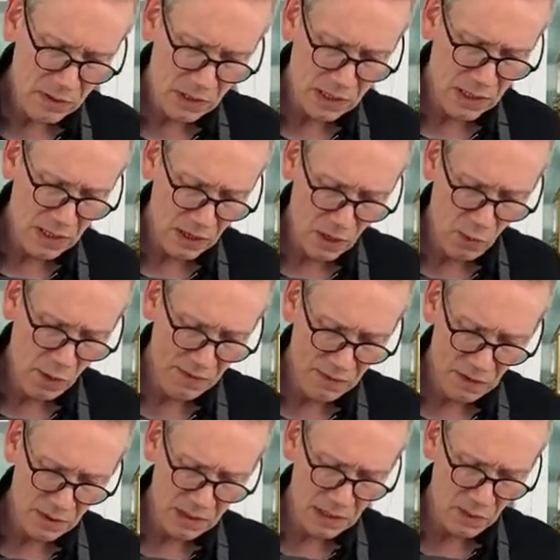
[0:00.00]
to your quiver,
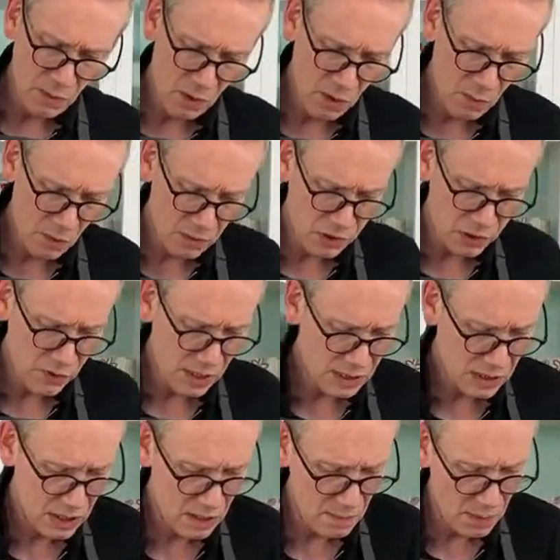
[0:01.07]
as it were, more strings
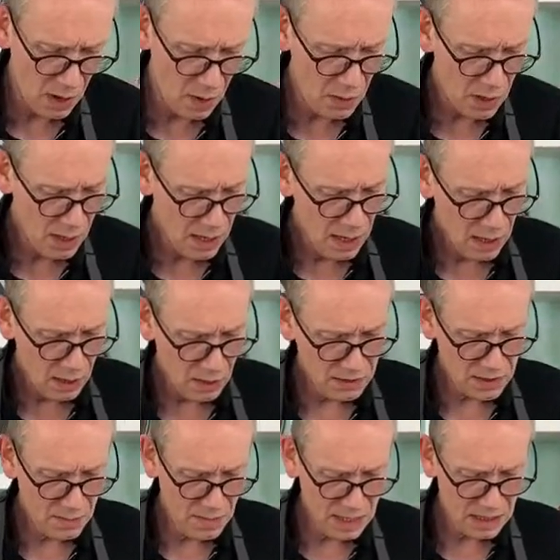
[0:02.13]
to your bow. Lots of
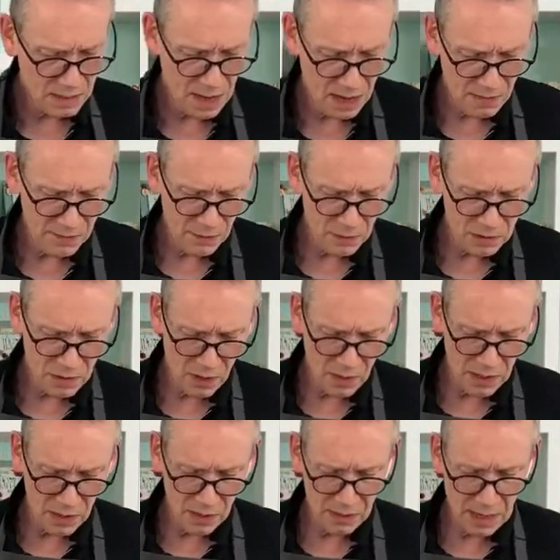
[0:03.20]
mixed metaphors going
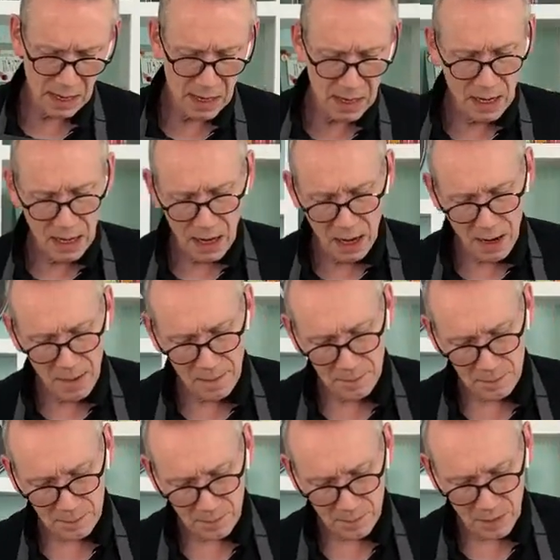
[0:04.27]
on there. Um,
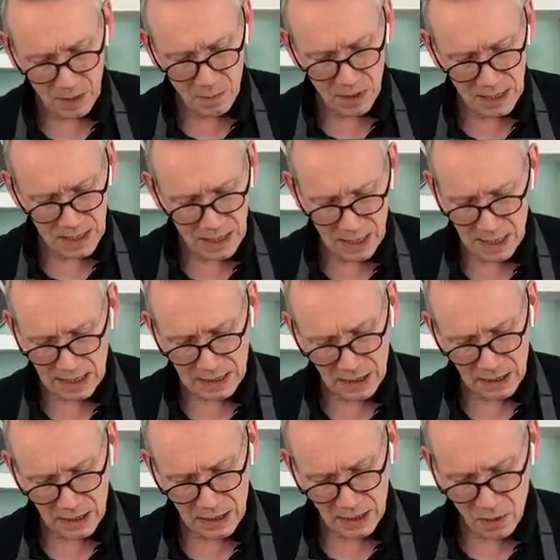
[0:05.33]
but yeah,
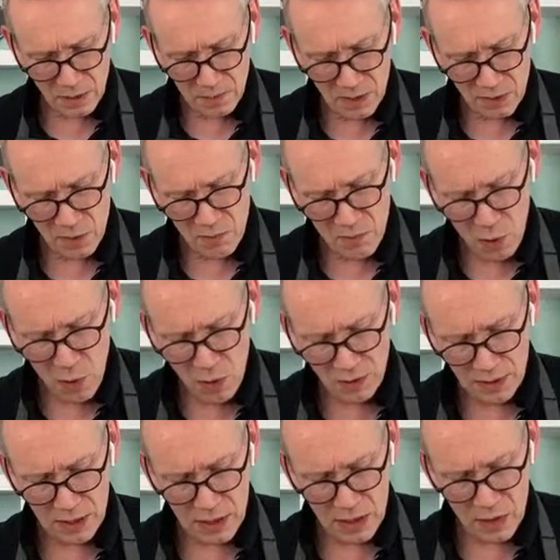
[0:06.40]
you know, the, the
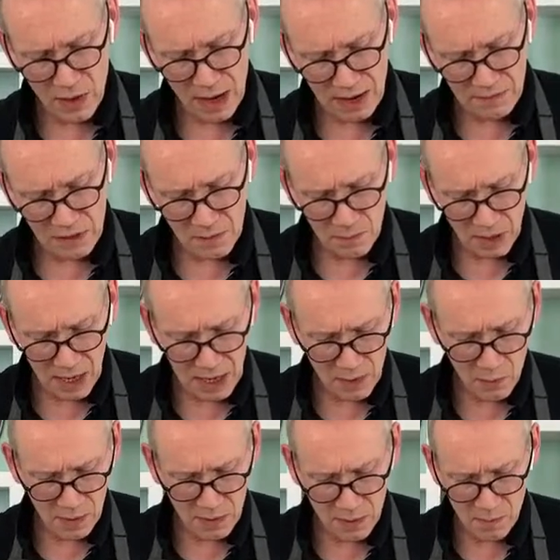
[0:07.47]
more that you have to play
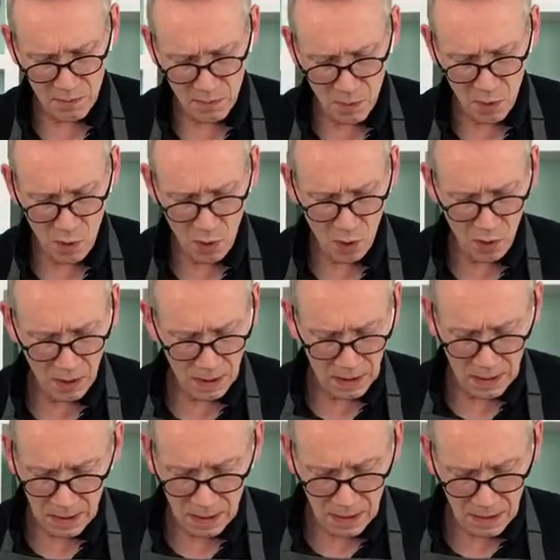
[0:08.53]
with, the more
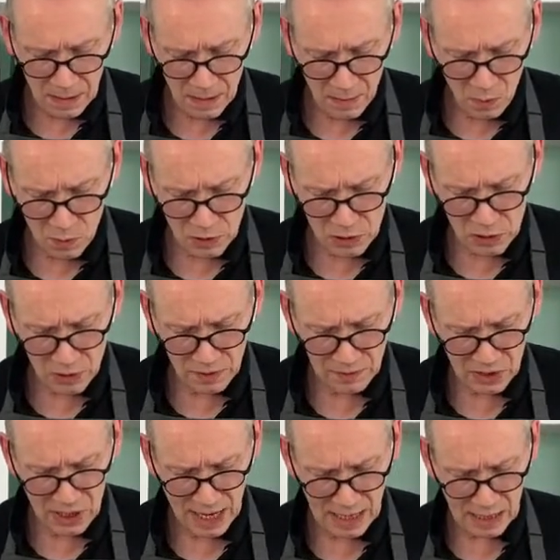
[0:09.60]
the more sort of
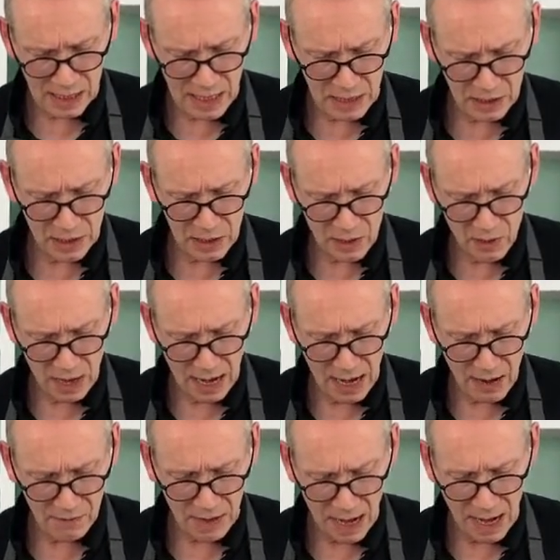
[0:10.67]
techniques that you
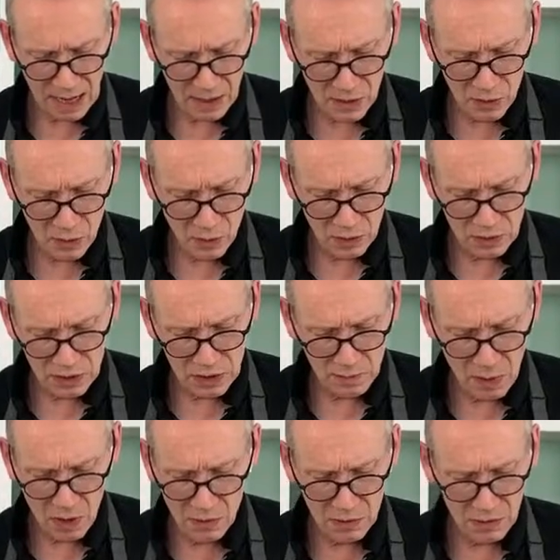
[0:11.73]
have at your
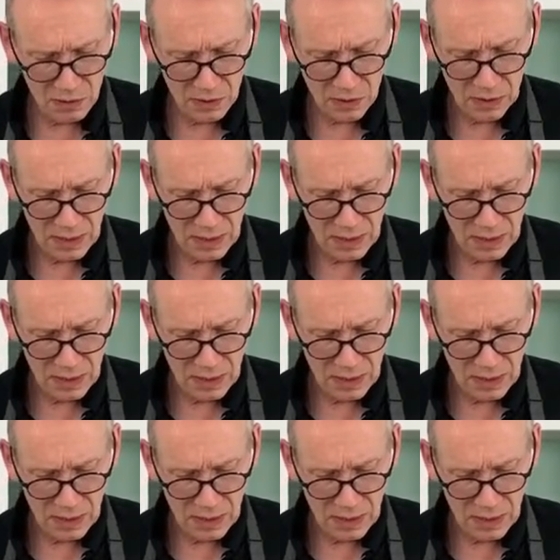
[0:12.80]
disposal,